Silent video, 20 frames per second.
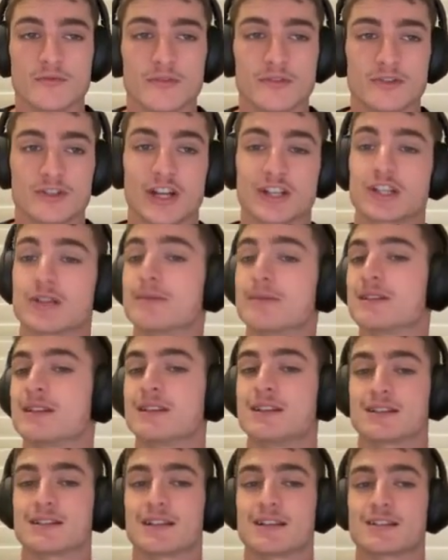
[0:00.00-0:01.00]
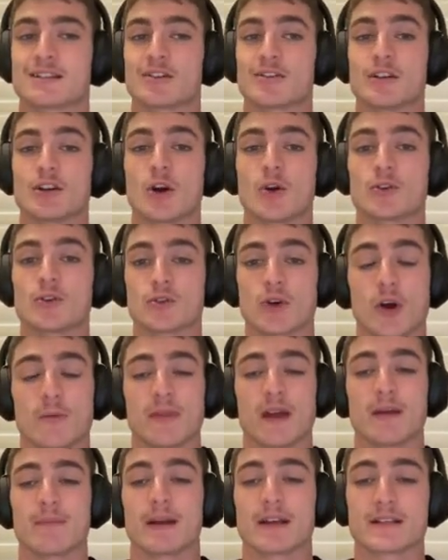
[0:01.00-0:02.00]
ChatGPT doesn't necessarily know. So I hope
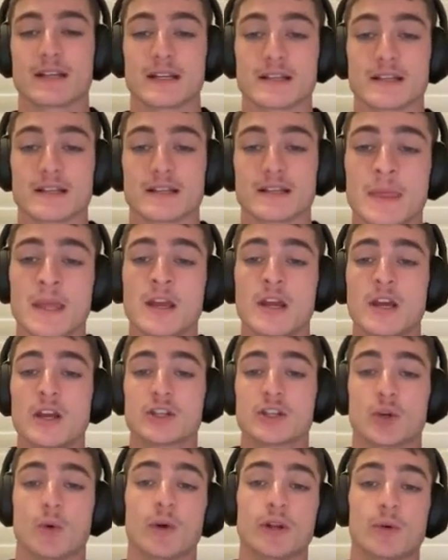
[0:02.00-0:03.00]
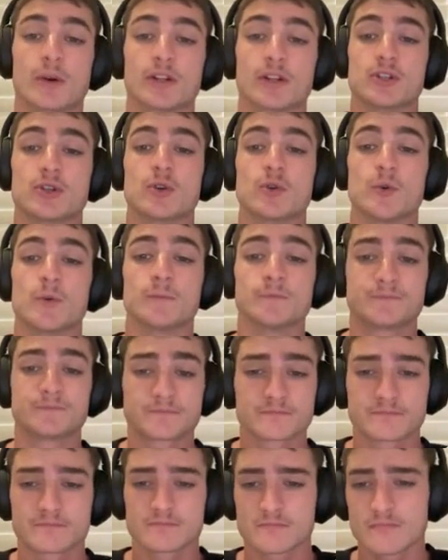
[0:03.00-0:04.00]
that makes sense. So what you want to do
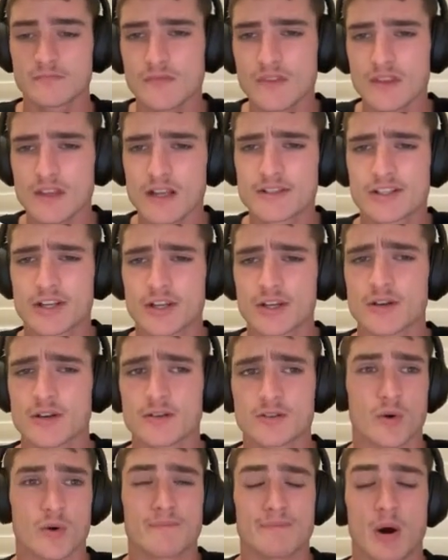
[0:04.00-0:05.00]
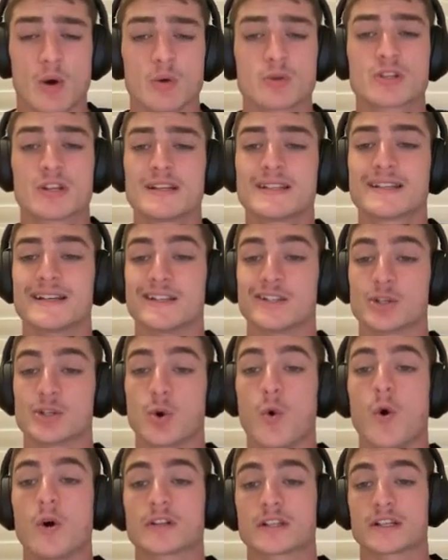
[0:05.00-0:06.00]
to sort of bolster this is
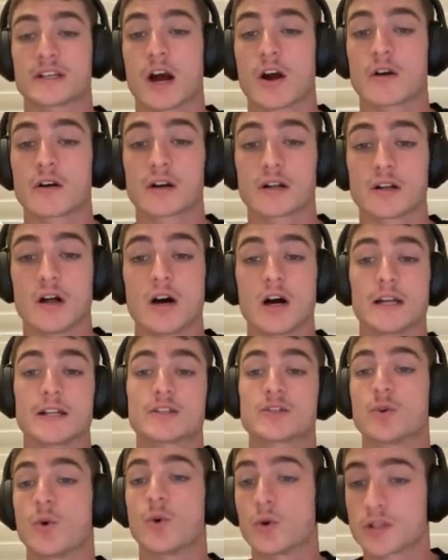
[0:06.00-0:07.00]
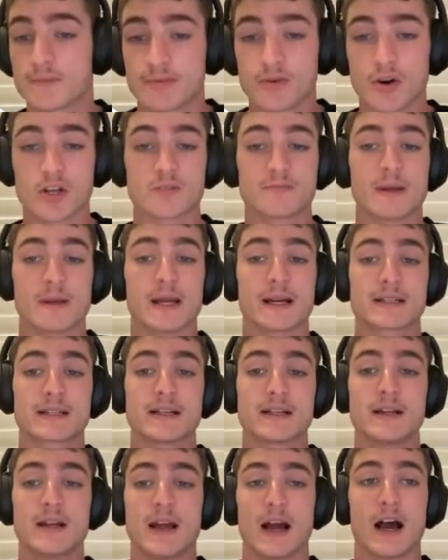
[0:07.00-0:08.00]
talk to current clients, talk to
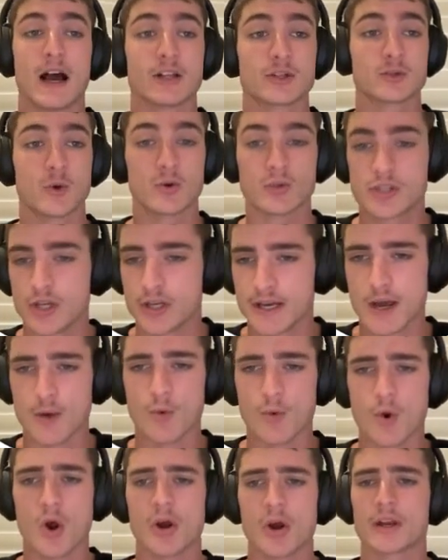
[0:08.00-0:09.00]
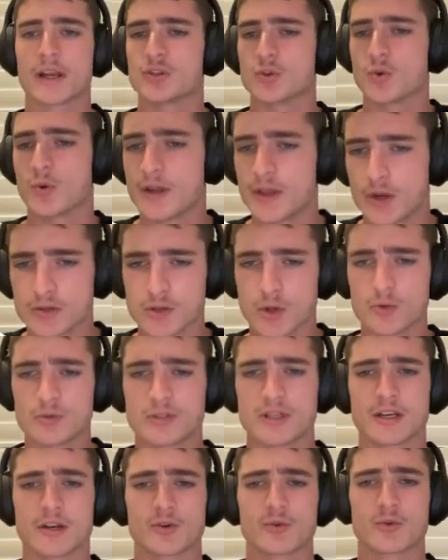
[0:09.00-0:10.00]
prospects, talk to your network, join those low
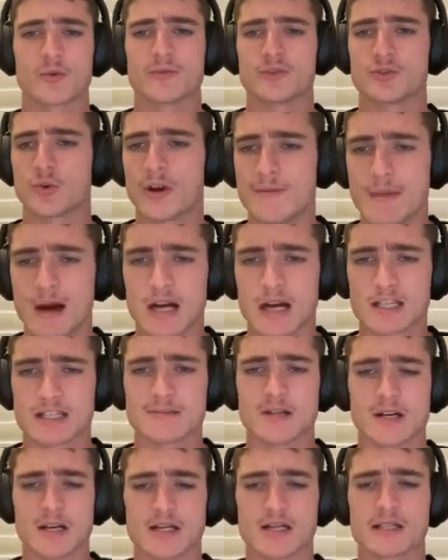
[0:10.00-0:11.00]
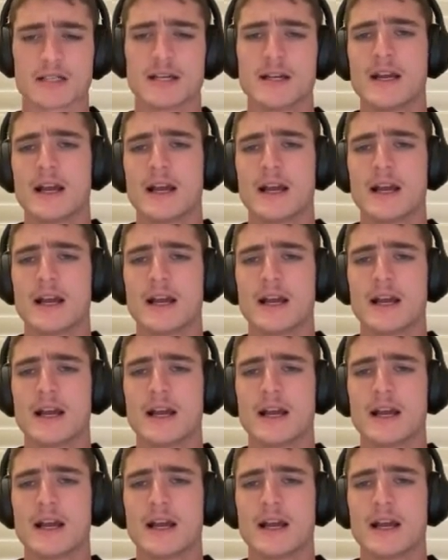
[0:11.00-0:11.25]
ticket groups, join masterminds,